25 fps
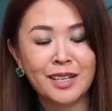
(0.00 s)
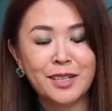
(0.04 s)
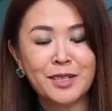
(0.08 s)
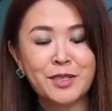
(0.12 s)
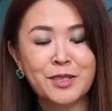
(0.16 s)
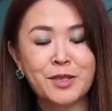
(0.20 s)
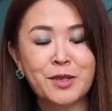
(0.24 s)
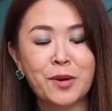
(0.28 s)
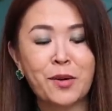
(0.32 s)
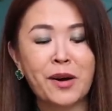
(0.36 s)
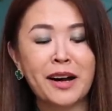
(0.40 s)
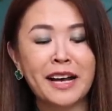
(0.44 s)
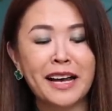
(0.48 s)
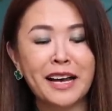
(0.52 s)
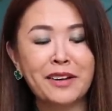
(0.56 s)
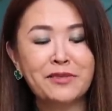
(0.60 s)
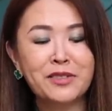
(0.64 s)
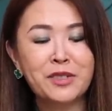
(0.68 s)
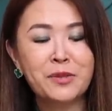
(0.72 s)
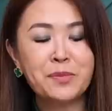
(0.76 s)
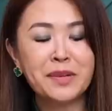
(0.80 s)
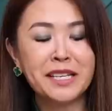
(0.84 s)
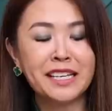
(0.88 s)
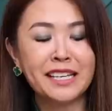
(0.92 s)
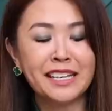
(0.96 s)
So I have
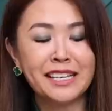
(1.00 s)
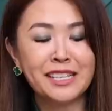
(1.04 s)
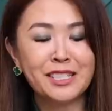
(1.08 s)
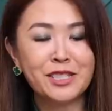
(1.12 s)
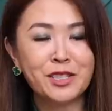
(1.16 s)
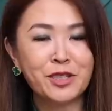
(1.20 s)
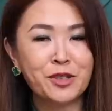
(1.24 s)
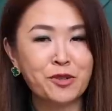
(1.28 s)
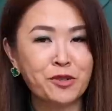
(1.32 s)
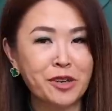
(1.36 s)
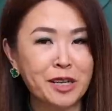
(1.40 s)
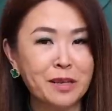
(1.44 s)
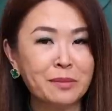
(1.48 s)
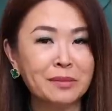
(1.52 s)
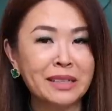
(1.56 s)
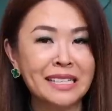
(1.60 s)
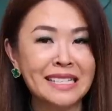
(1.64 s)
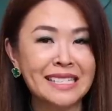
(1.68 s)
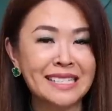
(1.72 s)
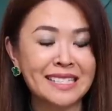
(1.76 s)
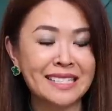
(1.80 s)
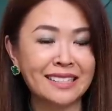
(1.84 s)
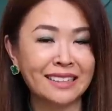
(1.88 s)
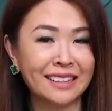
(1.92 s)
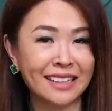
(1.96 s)
to be extremely
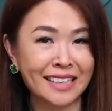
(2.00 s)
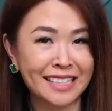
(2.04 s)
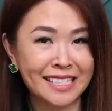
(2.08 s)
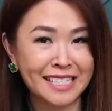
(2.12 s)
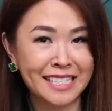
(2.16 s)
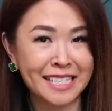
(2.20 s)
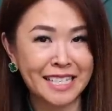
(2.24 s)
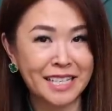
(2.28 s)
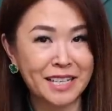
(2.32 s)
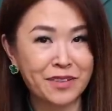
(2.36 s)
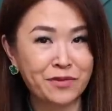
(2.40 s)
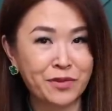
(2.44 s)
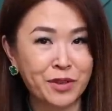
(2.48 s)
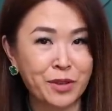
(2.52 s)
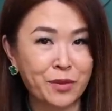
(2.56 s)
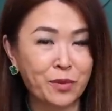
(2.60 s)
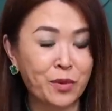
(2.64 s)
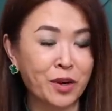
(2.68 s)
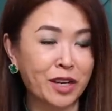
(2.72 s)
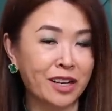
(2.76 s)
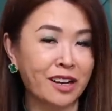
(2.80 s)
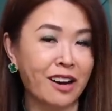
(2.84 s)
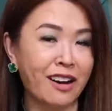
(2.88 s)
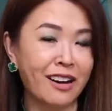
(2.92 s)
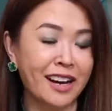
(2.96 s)
selective with
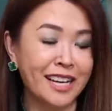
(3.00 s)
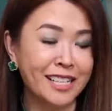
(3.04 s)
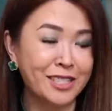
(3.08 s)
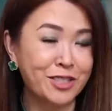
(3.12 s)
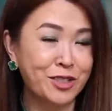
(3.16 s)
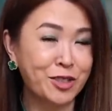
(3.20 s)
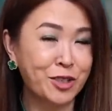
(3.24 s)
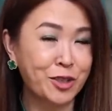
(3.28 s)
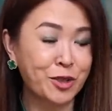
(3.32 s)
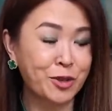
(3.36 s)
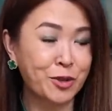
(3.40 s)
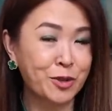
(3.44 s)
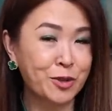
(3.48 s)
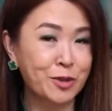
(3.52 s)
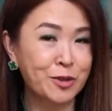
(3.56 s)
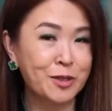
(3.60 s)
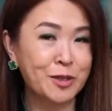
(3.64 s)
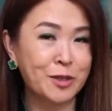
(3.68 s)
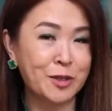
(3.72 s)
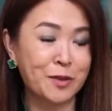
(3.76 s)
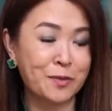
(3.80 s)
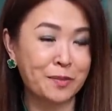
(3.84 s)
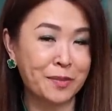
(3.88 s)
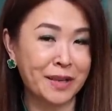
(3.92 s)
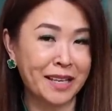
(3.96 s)
what I choose
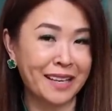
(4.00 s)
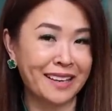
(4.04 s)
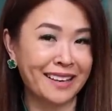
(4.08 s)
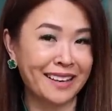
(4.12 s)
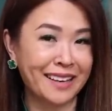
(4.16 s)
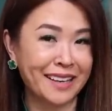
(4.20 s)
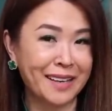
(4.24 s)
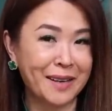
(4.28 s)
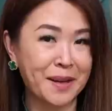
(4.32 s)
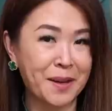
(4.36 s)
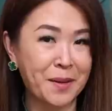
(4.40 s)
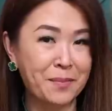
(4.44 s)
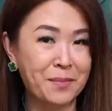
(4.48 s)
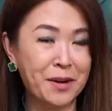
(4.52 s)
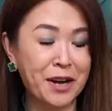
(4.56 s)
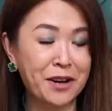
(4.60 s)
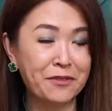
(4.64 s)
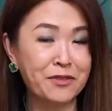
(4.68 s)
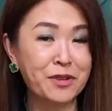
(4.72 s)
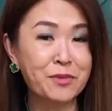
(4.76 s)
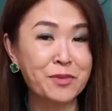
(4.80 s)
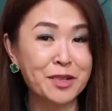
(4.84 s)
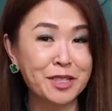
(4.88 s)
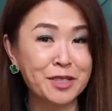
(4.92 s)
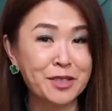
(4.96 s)
to pick. Apart
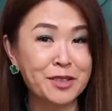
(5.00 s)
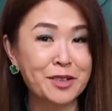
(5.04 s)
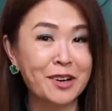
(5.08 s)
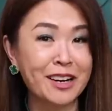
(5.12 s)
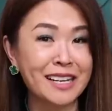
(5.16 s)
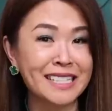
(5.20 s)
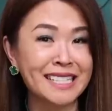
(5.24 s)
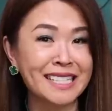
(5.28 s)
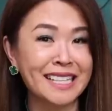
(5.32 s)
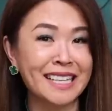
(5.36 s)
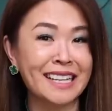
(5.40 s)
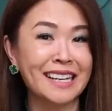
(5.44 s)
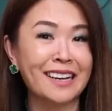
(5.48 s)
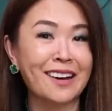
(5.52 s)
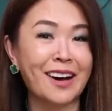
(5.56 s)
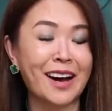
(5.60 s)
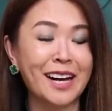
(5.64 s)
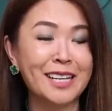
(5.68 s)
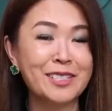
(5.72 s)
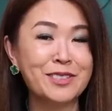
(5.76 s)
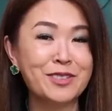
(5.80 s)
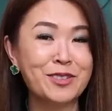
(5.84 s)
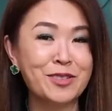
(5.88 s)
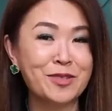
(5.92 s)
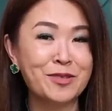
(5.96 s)
from what you guys think,
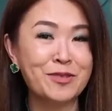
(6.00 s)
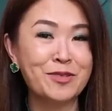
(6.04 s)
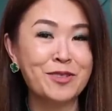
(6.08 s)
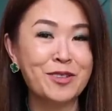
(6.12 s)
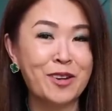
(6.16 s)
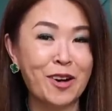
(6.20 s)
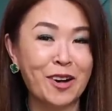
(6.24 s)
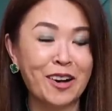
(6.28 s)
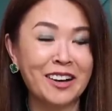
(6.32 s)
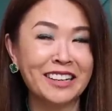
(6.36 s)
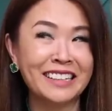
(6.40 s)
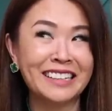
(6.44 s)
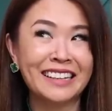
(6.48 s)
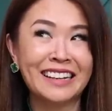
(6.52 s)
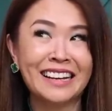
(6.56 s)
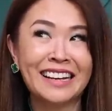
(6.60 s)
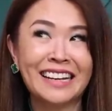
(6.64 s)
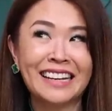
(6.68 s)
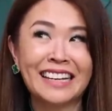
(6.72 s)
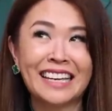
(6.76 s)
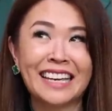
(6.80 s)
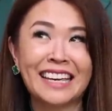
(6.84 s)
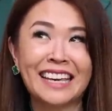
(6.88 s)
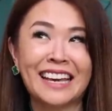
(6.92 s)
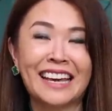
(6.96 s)
I do not
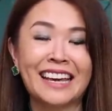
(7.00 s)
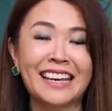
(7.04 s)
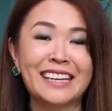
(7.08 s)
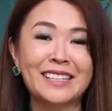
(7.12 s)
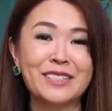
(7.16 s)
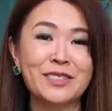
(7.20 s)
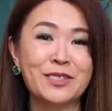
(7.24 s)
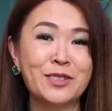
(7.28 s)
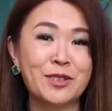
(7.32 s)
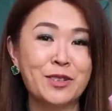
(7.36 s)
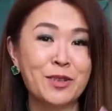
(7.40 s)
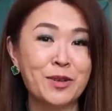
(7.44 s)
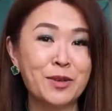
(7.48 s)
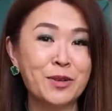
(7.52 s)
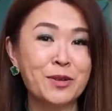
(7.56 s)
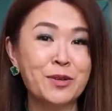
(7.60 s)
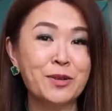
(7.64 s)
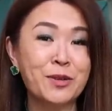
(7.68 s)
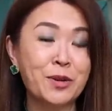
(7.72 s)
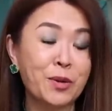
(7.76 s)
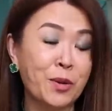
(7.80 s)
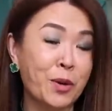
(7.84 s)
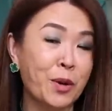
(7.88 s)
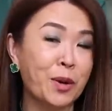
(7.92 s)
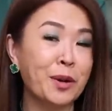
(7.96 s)
get
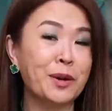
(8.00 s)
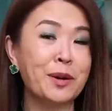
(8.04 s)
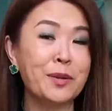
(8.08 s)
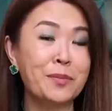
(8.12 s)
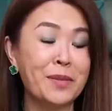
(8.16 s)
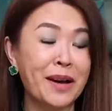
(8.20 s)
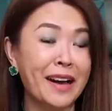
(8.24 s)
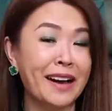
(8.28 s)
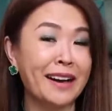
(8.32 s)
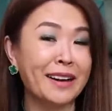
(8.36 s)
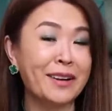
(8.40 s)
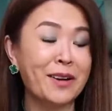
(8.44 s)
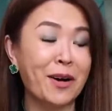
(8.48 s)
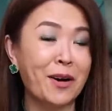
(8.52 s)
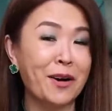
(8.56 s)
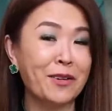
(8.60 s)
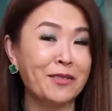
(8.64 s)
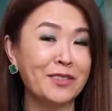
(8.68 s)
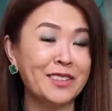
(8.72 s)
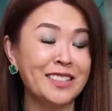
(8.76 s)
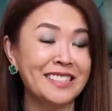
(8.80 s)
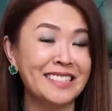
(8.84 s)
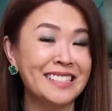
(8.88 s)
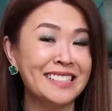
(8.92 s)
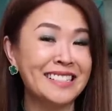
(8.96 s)
two quota bag
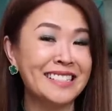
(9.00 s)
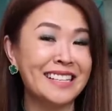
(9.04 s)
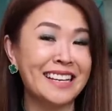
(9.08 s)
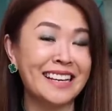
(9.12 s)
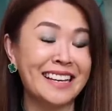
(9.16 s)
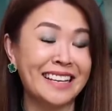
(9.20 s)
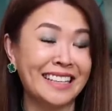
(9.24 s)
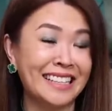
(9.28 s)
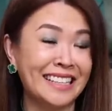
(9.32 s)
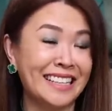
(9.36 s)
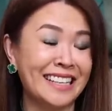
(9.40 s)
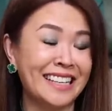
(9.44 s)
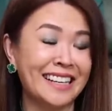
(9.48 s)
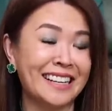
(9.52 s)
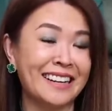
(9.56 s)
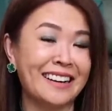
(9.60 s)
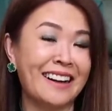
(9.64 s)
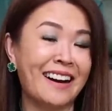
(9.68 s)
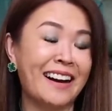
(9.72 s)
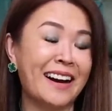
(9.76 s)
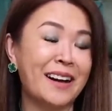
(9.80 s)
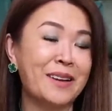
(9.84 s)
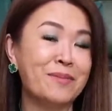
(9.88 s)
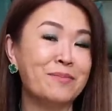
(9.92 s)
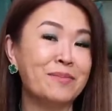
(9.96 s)
offers a year.
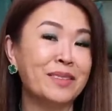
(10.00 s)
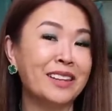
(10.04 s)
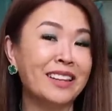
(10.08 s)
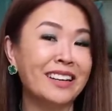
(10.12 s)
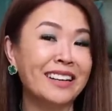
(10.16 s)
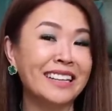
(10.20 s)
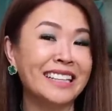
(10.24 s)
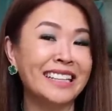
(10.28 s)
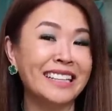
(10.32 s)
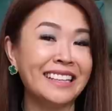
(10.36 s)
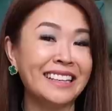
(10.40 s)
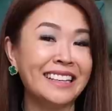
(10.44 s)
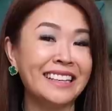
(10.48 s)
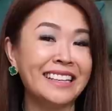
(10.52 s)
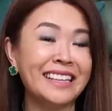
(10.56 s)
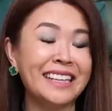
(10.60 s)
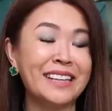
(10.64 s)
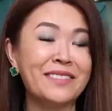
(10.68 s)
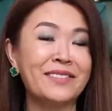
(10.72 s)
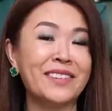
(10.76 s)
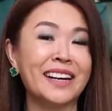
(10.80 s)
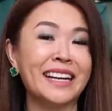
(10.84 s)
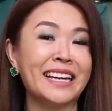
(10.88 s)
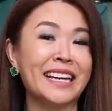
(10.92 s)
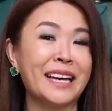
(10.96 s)
I'm lucky
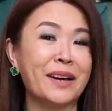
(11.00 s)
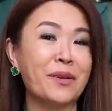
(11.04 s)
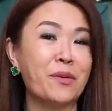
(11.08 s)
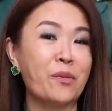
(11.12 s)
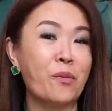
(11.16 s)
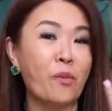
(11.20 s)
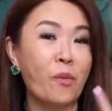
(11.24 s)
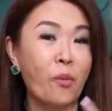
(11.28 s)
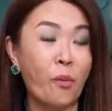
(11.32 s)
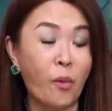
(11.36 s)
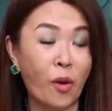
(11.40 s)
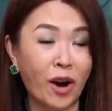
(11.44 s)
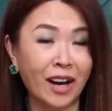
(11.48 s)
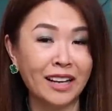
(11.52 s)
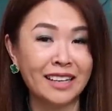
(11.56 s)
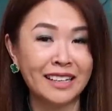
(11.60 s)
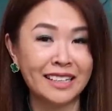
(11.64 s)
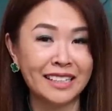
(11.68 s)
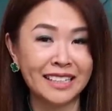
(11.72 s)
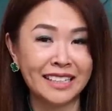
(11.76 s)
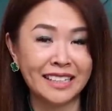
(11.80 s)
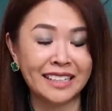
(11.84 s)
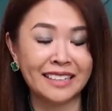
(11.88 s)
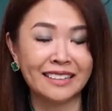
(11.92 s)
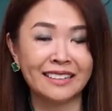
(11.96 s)
if I get one a
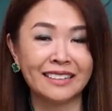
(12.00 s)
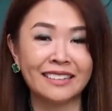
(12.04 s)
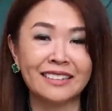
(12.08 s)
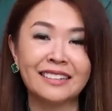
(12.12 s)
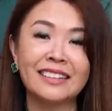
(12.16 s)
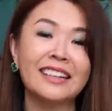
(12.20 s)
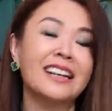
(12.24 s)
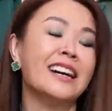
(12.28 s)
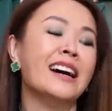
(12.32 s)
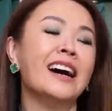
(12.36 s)
year.